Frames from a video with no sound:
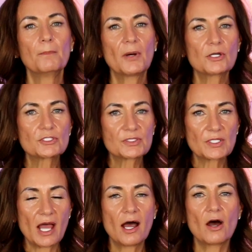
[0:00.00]
purchase
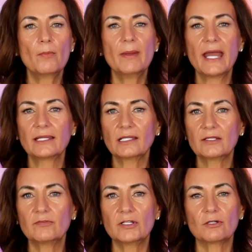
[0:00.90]
a home and
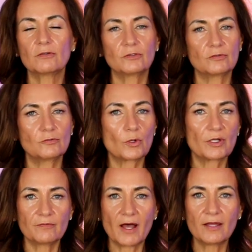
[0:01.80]
live here for four
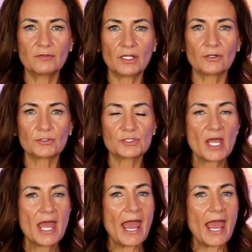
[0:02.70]
to five years,